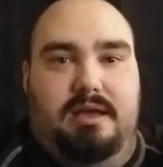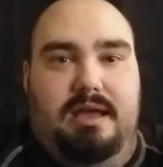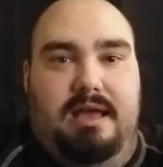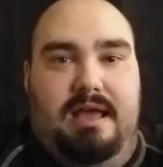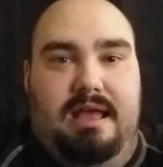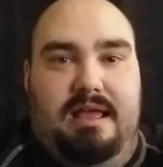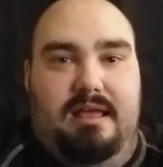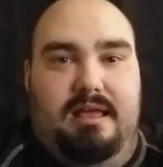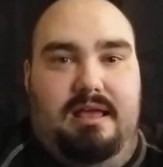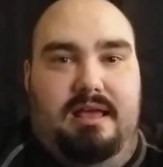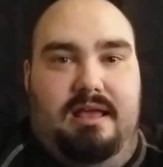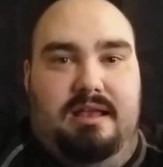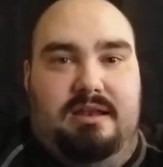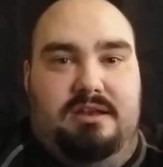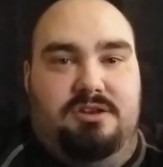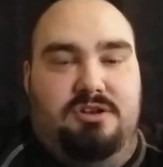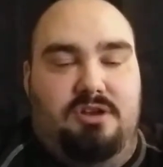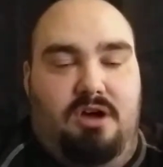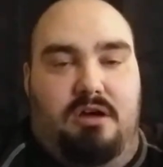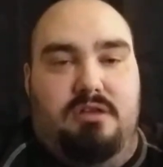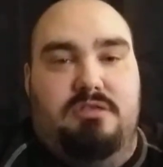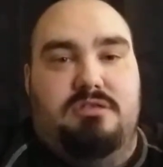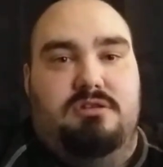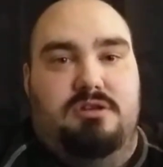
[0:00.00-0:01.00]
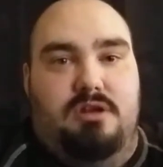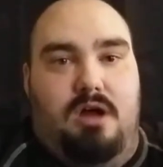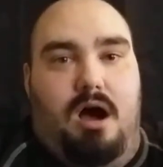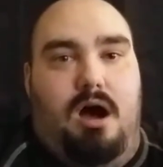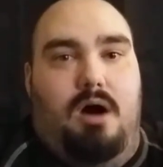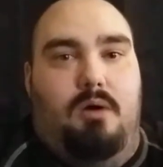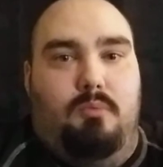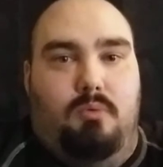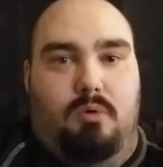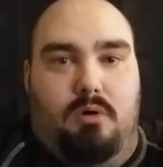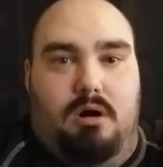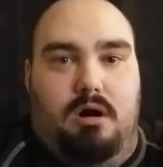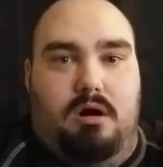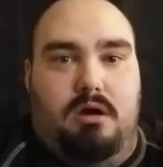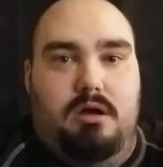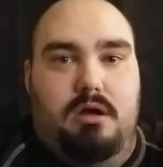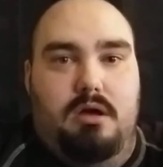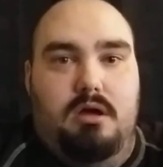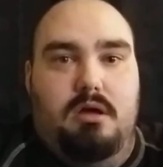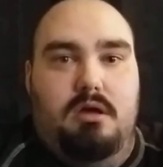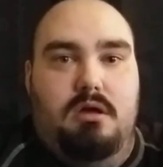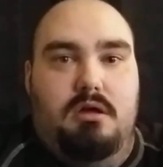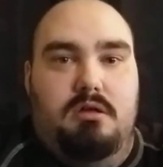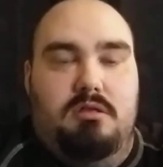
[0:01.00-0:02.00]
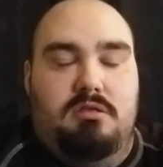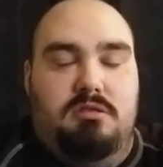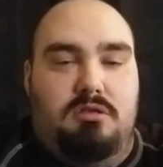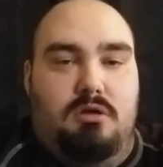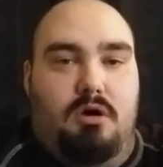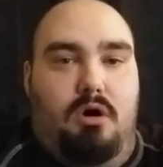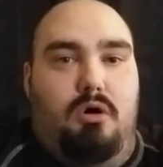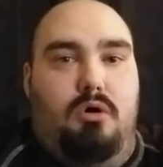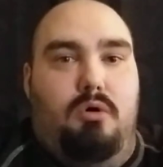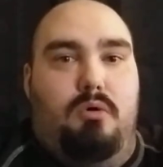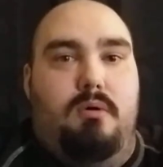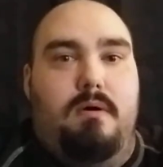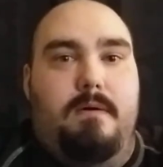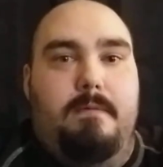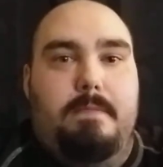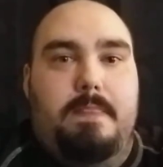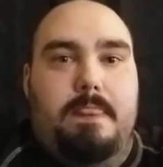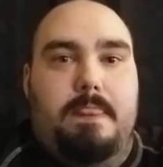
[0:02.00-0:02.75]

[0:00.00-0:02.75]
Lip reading: It does not work. So